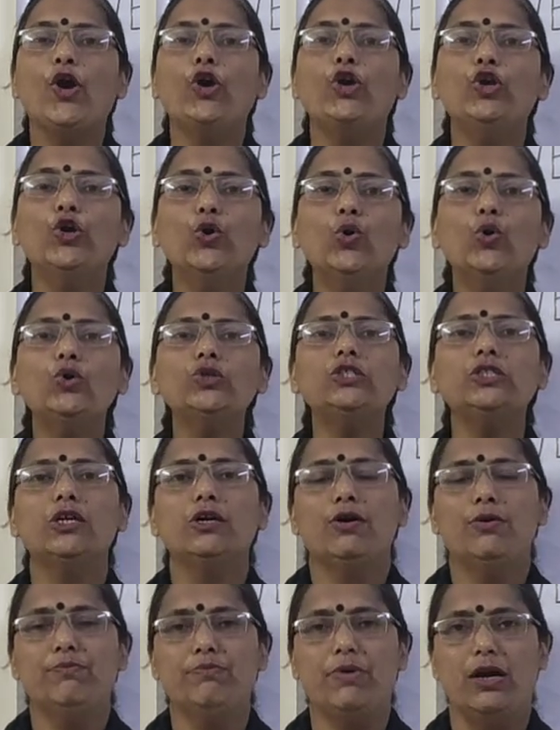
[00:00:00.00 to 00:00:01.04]
huge
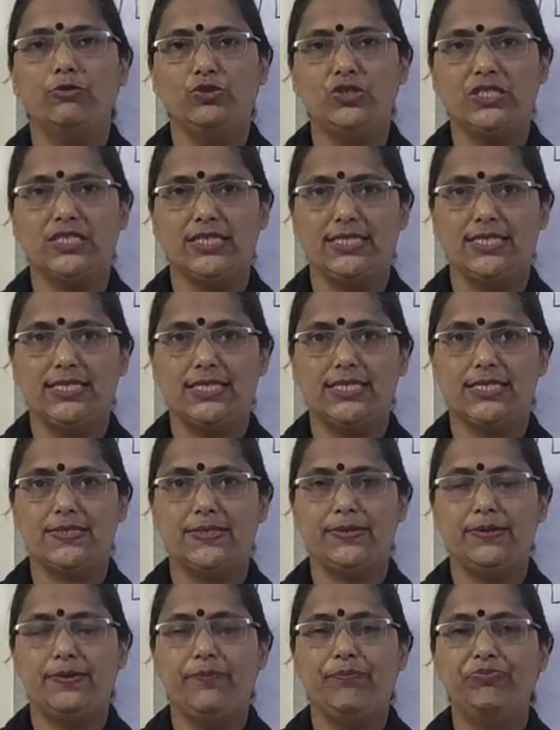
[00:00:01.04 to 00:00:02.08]
mountains.